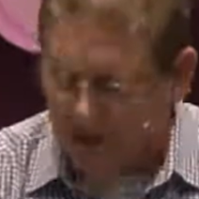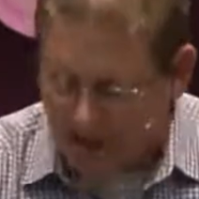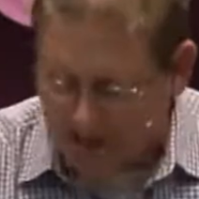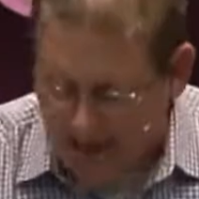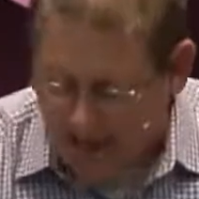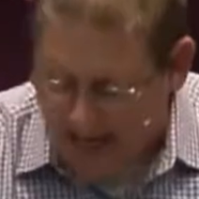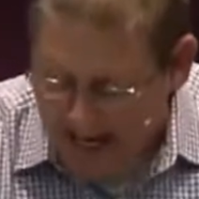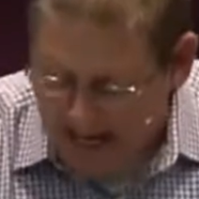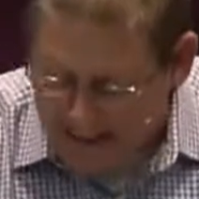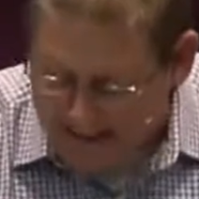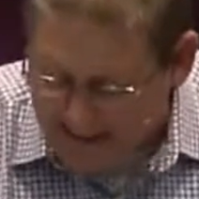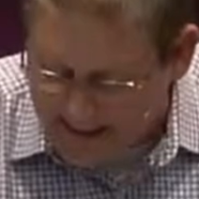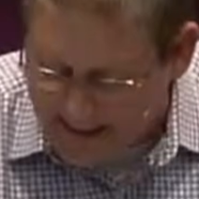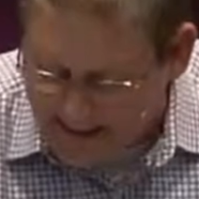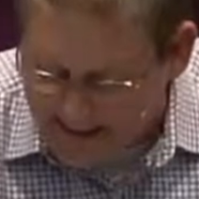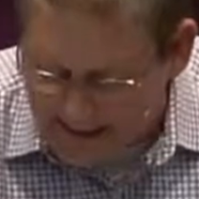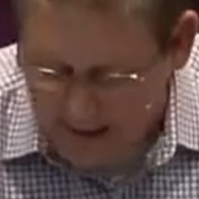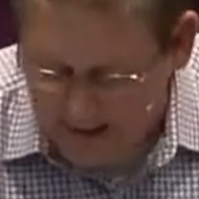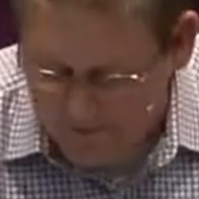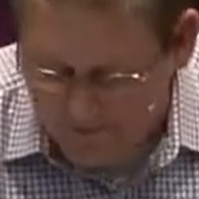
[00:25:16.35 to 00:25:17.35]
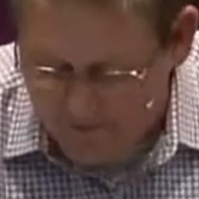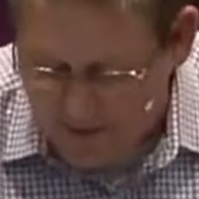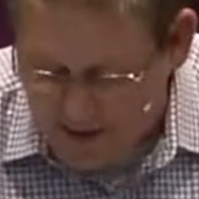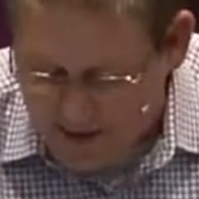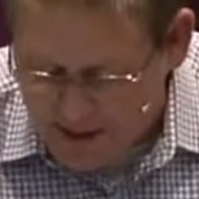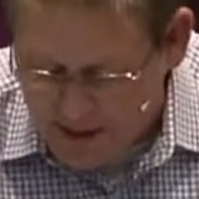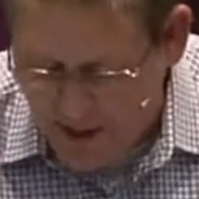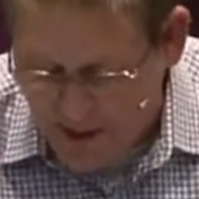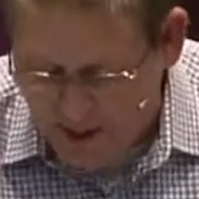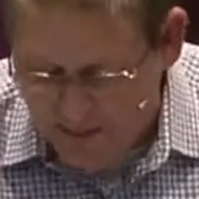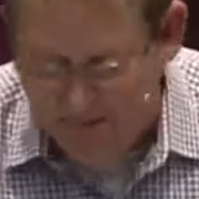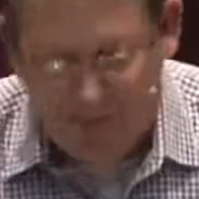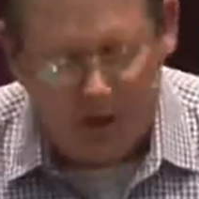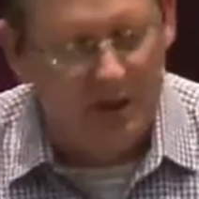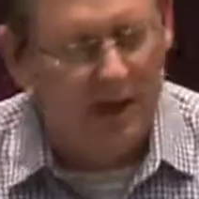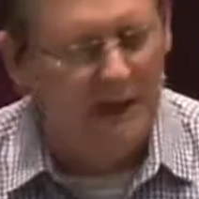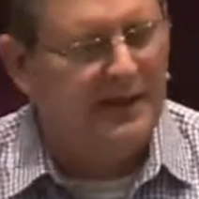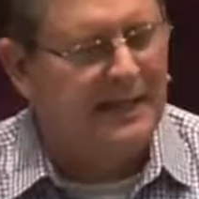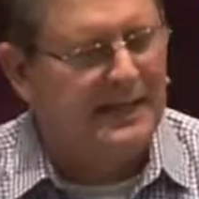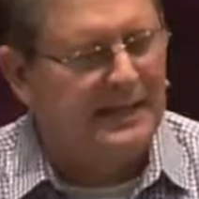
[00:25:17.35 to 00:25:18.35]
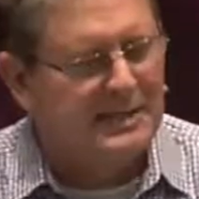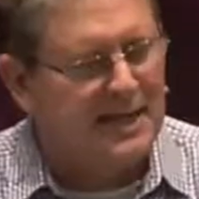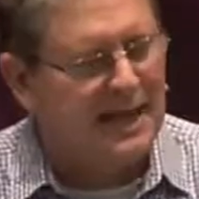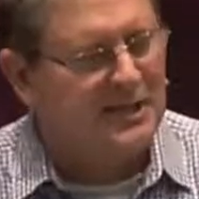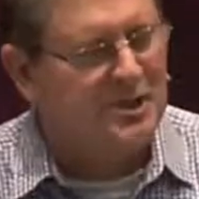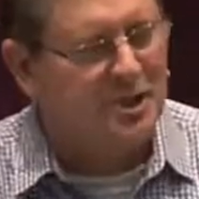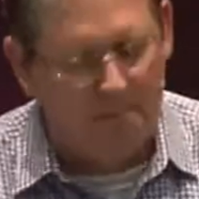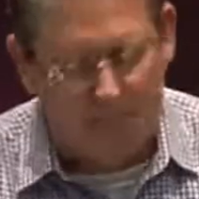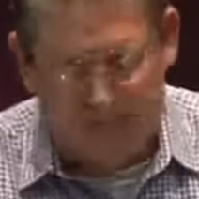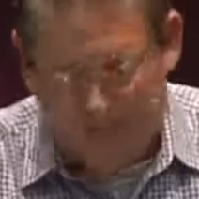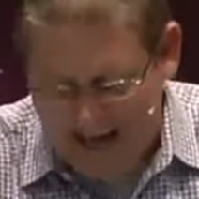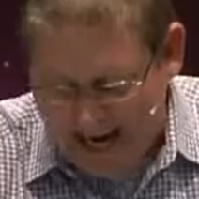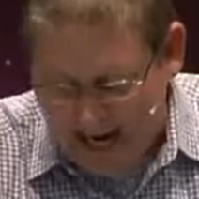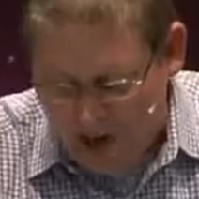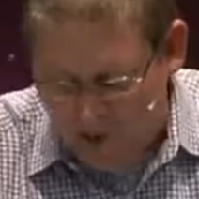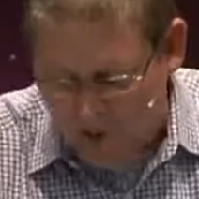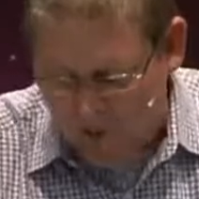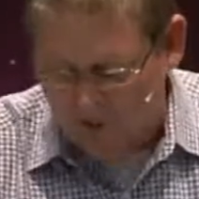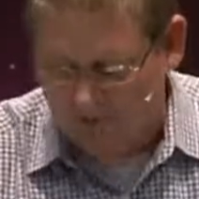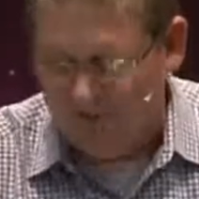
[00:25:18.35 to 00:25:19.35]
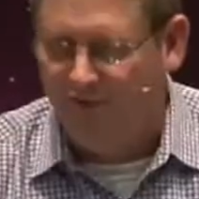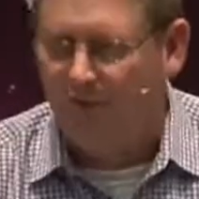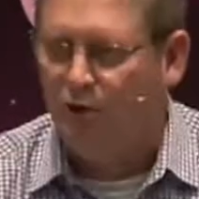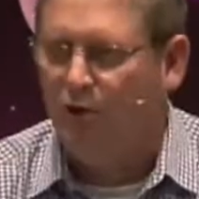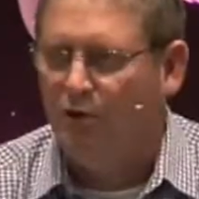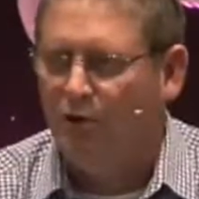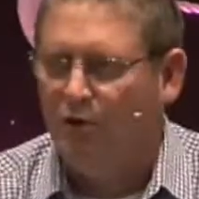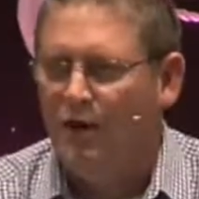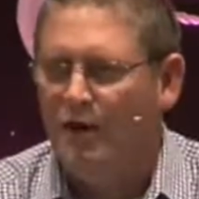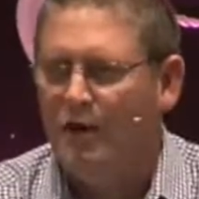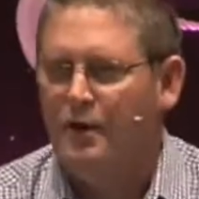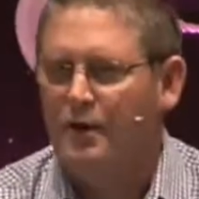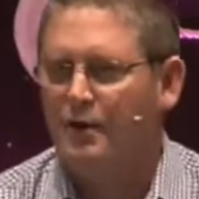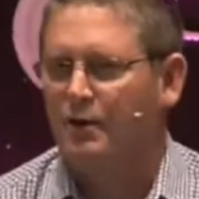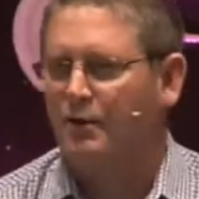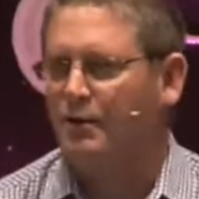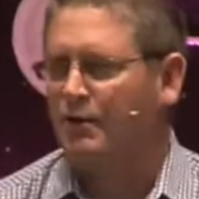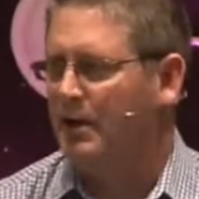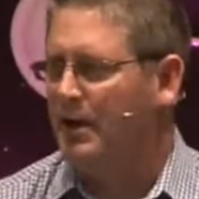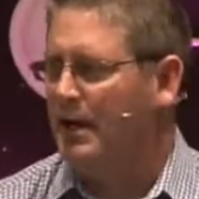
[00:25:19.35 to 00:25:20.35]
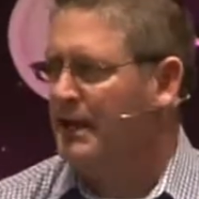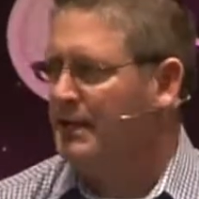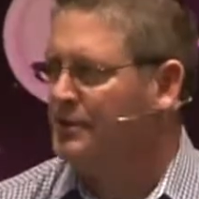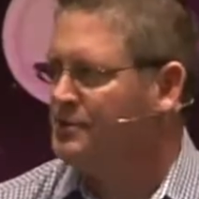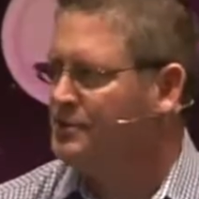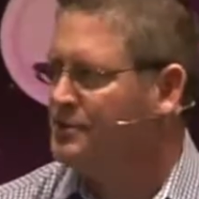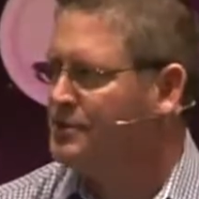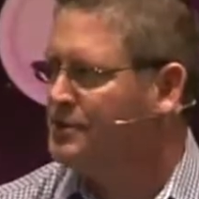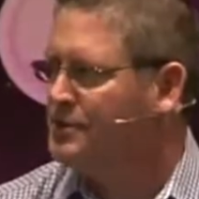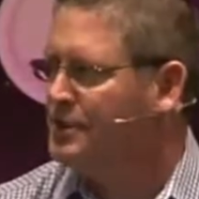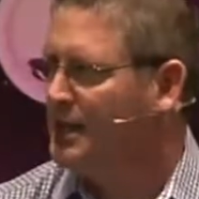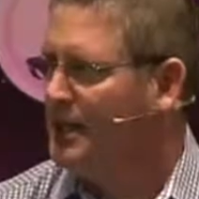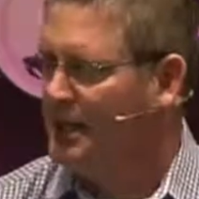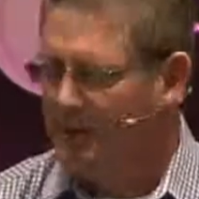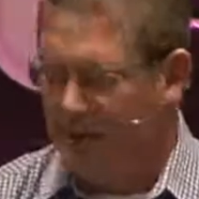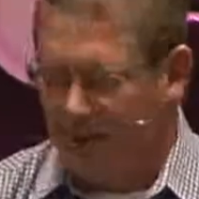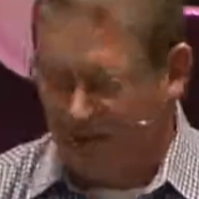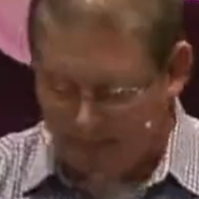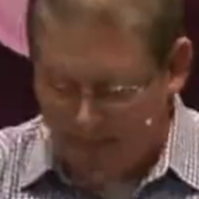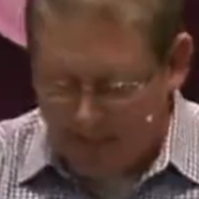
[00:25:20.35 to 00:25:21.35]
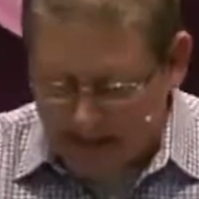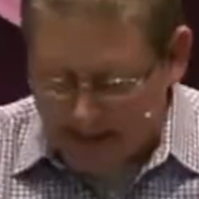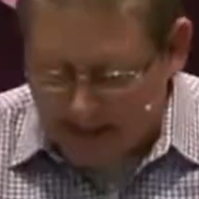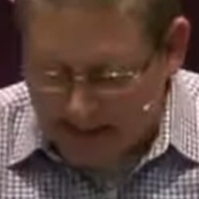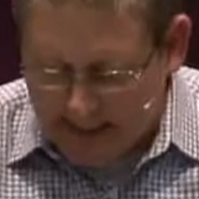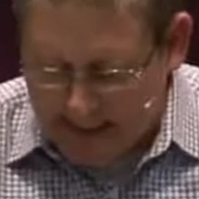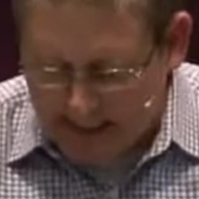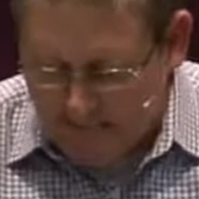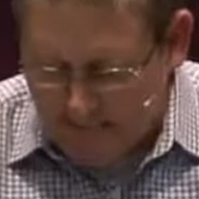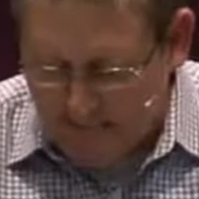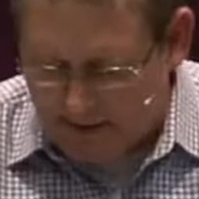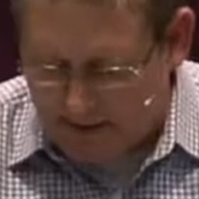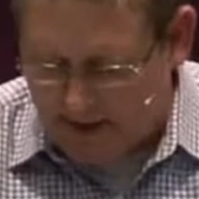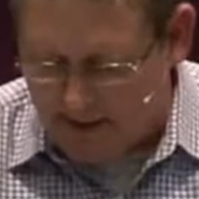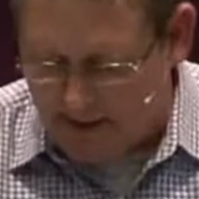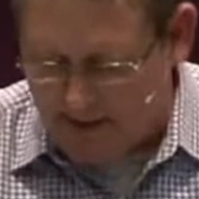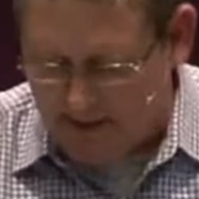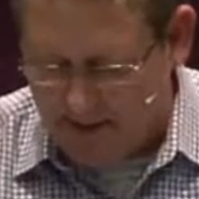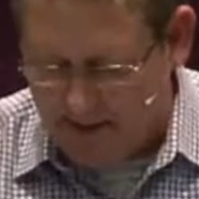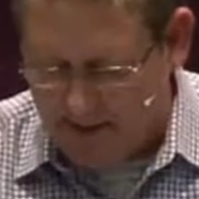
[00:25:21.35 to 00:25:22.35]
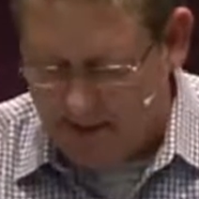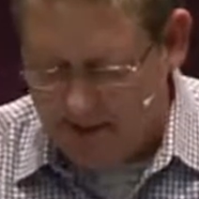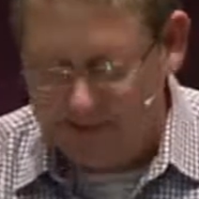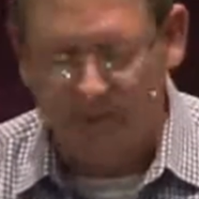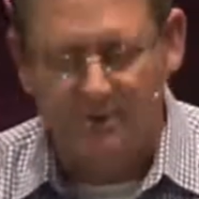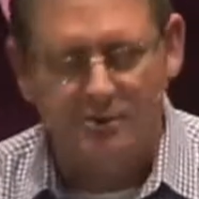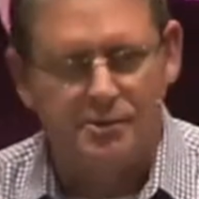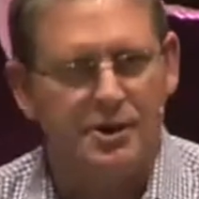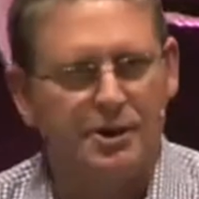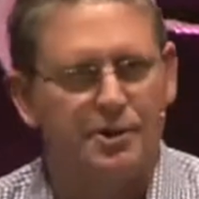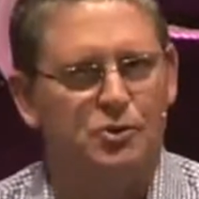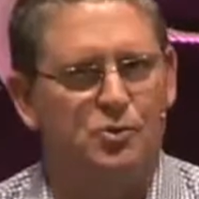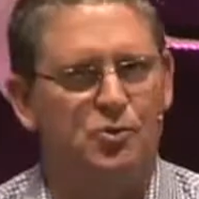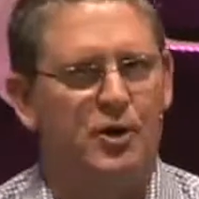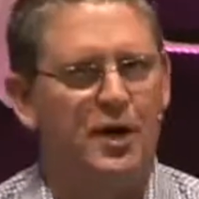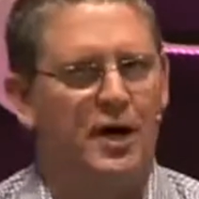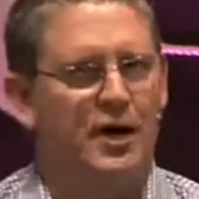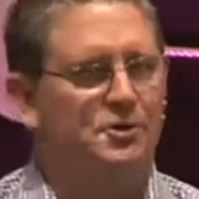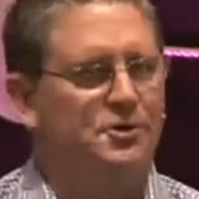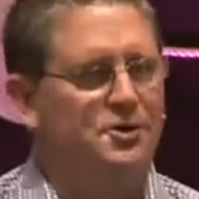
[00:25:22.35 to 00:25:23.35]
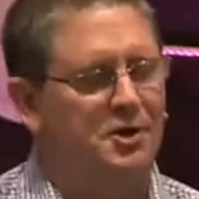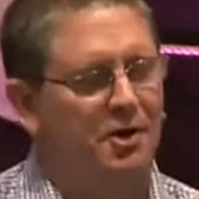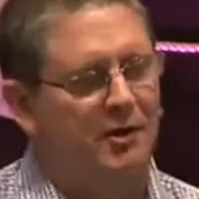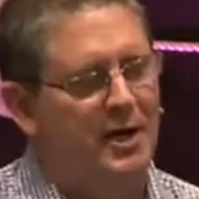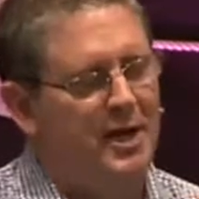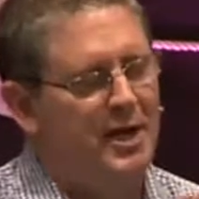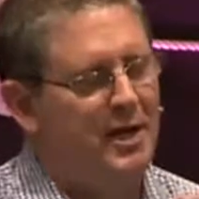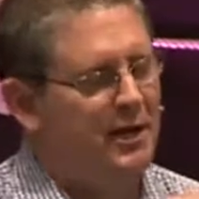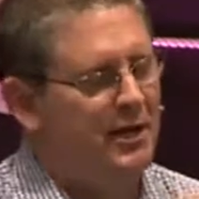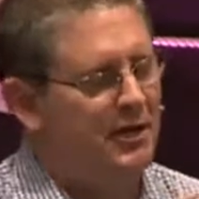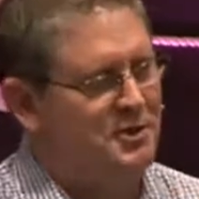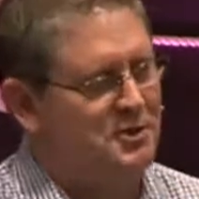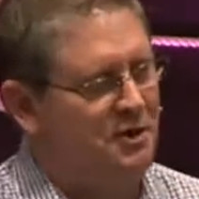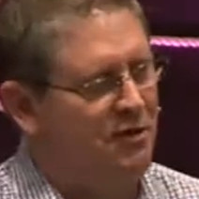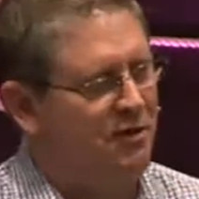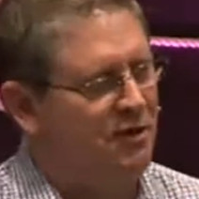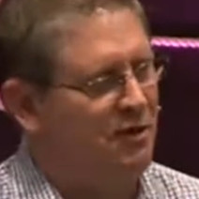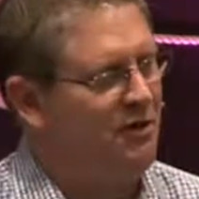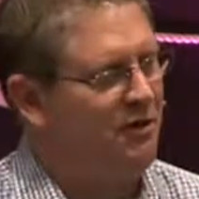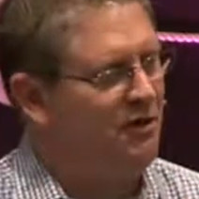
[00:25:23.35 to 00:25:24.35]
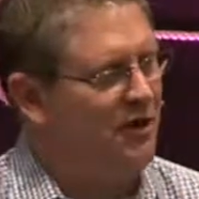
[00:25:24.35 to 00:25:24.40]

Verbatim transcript: are God given abilities. That's a powerful grace. But giving is as well. So here's the